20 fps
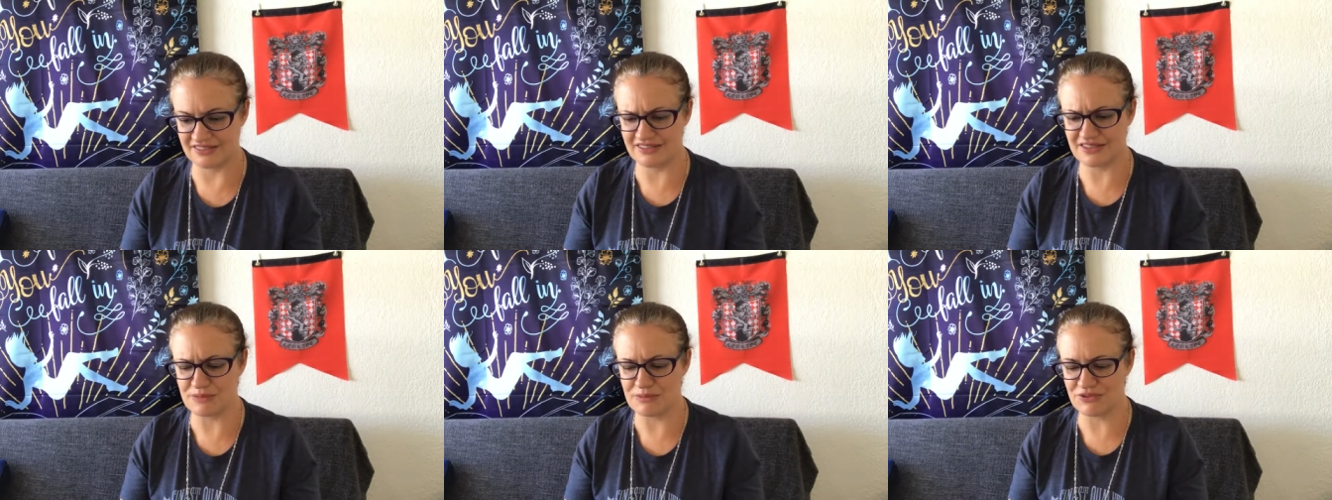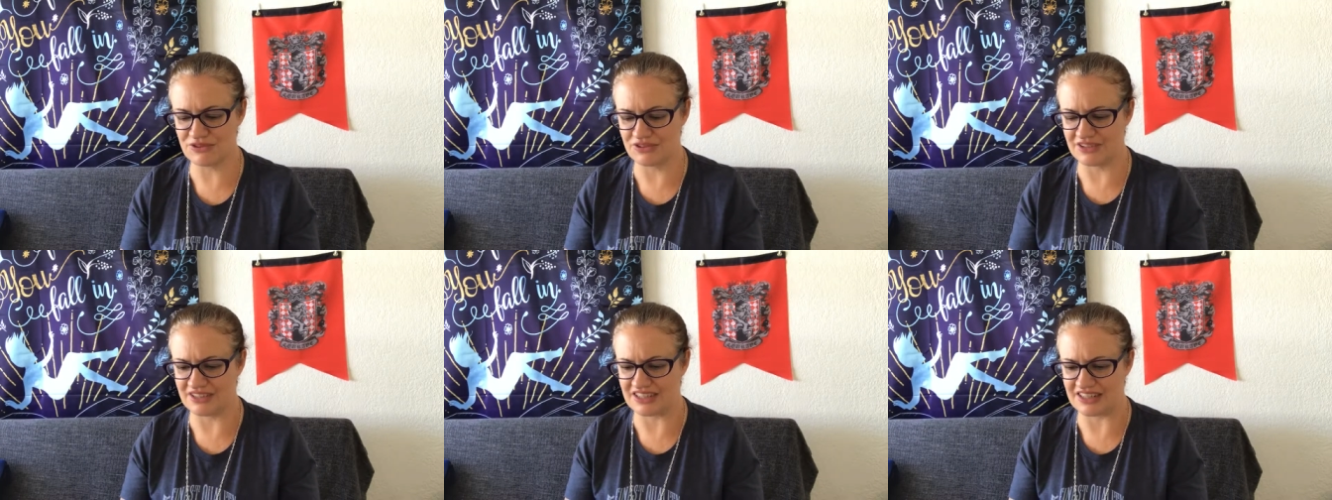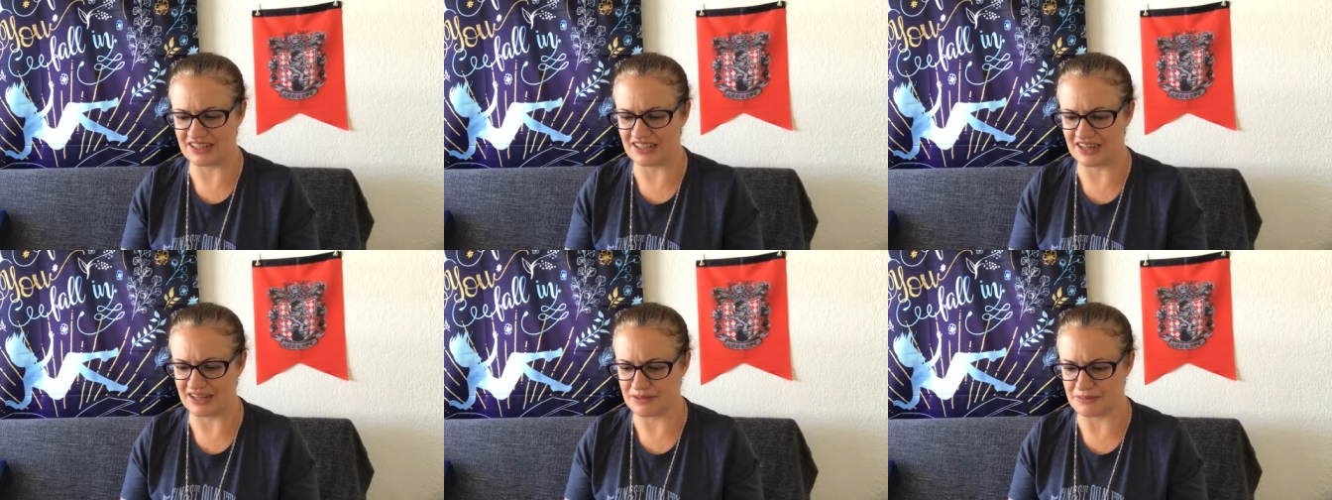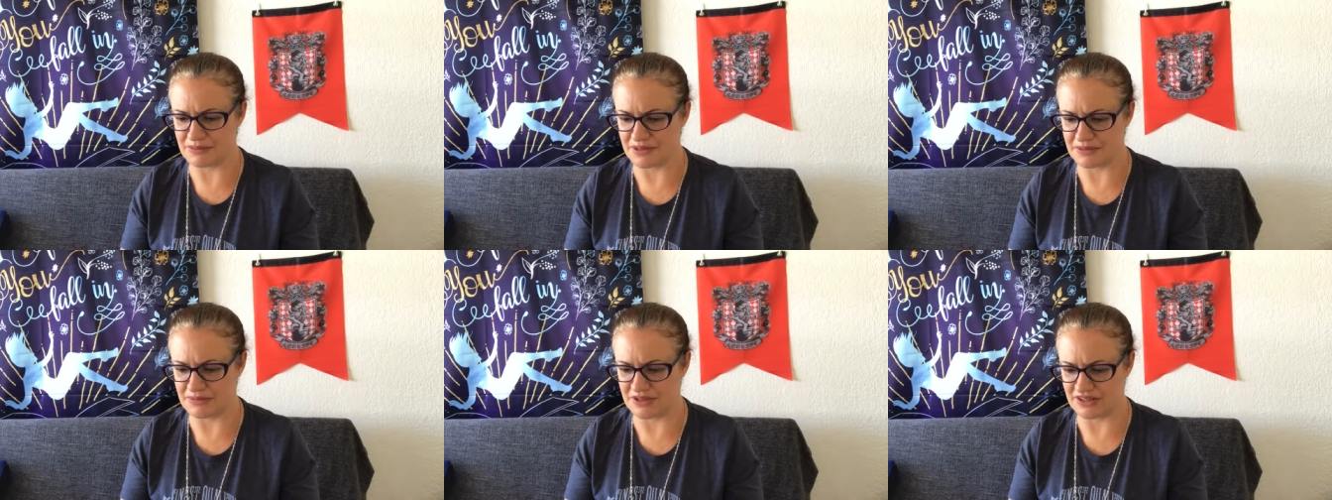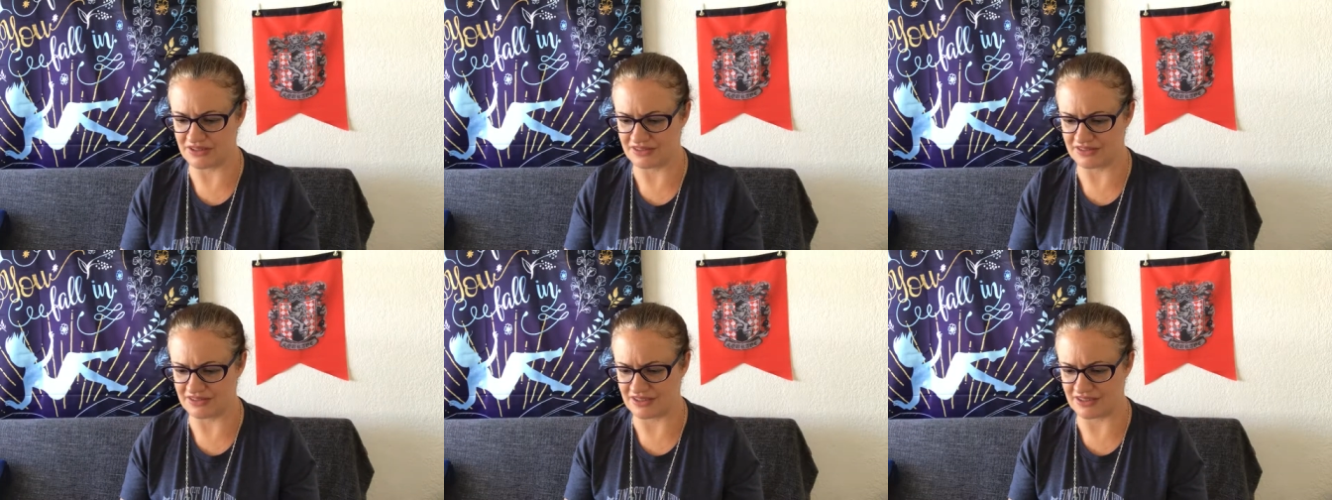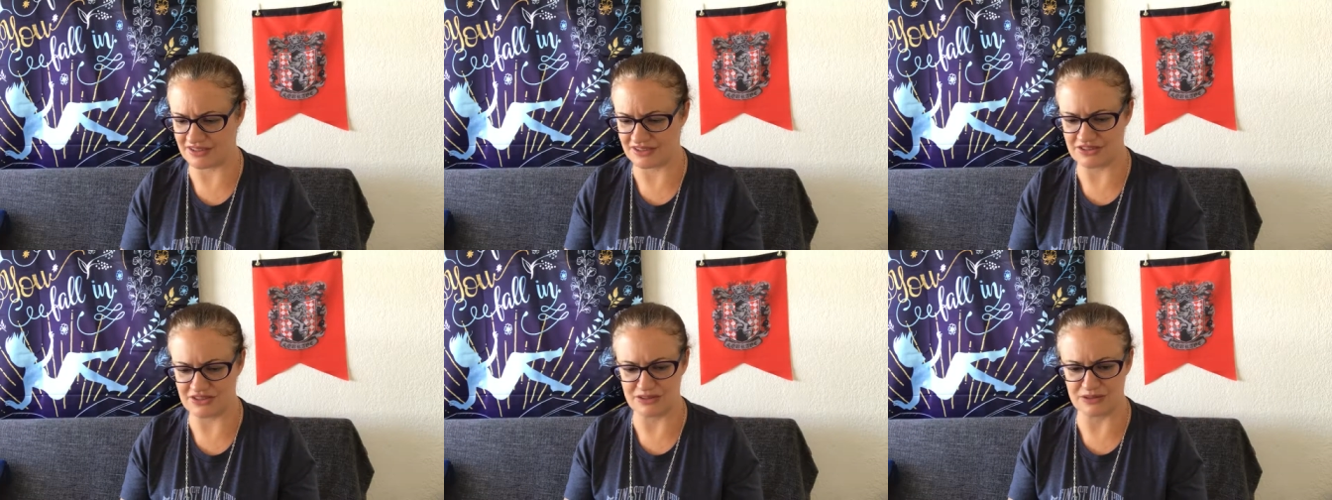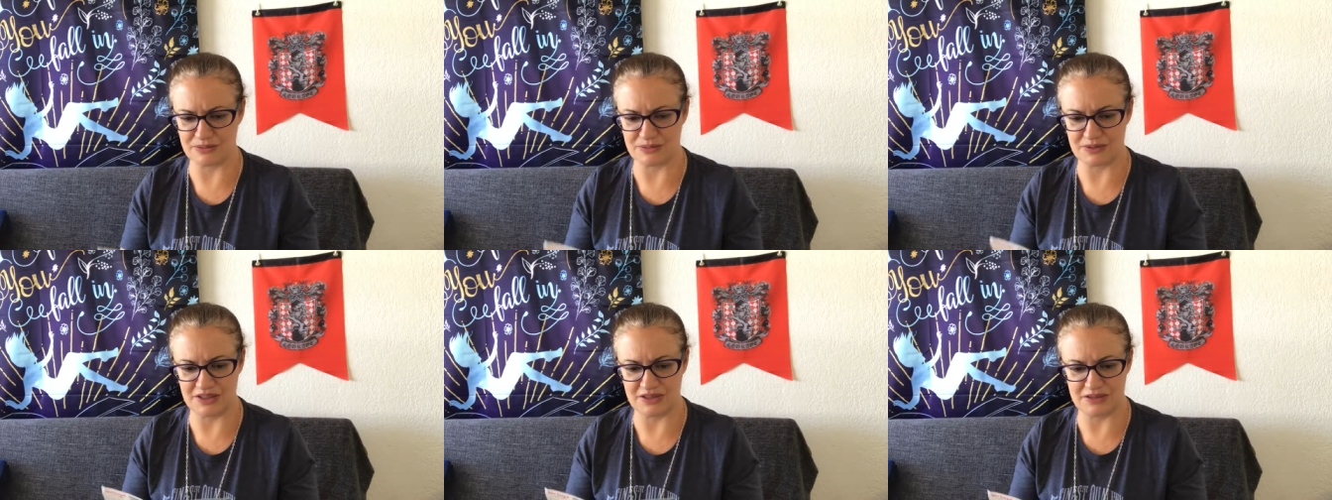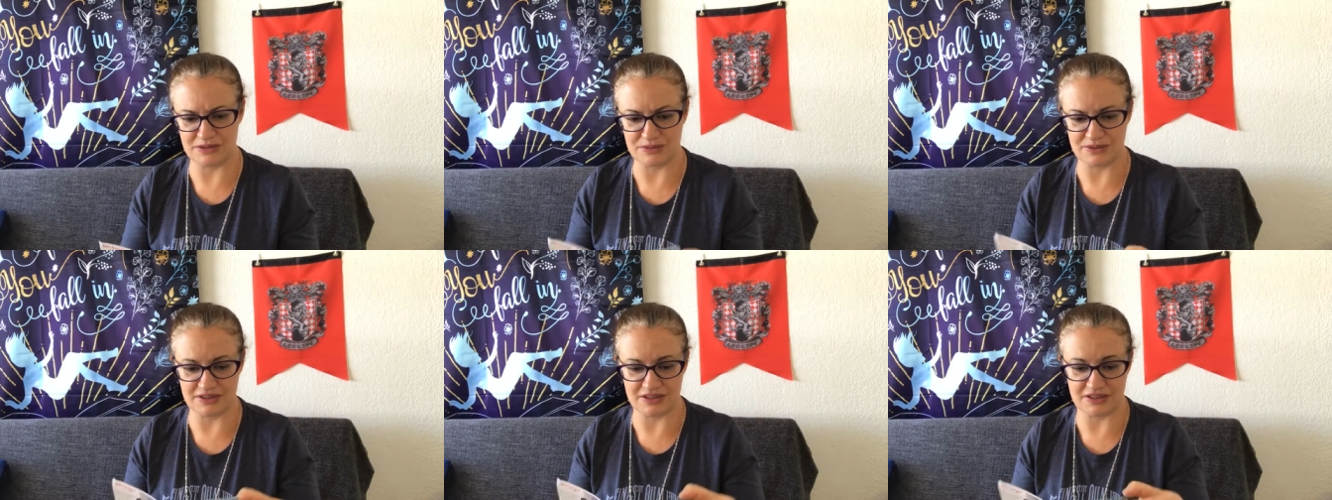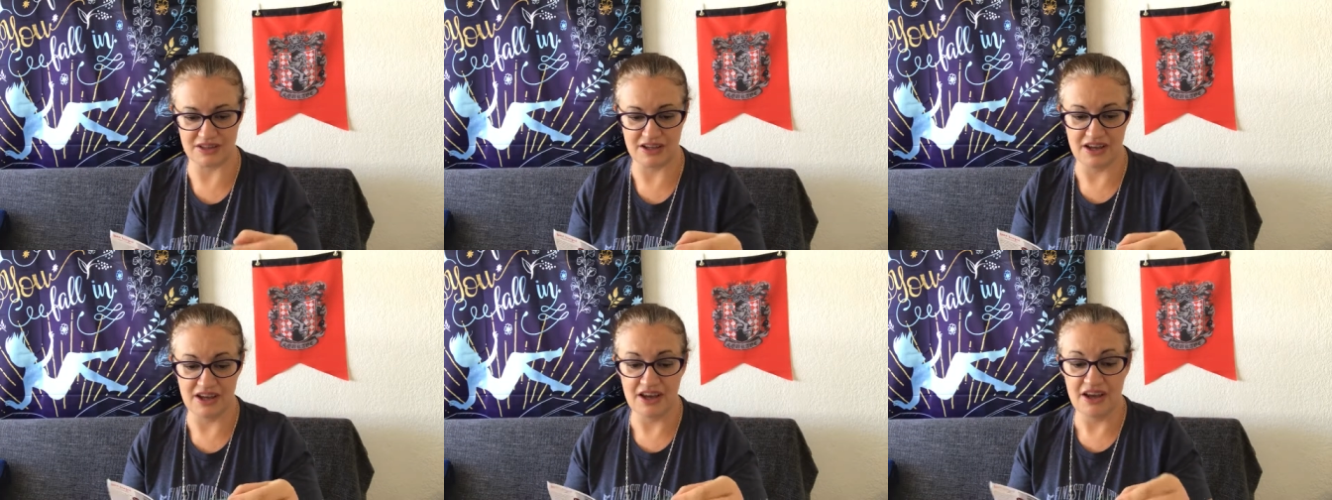Some sort of decal, but I'm not exactly sure what you do with it.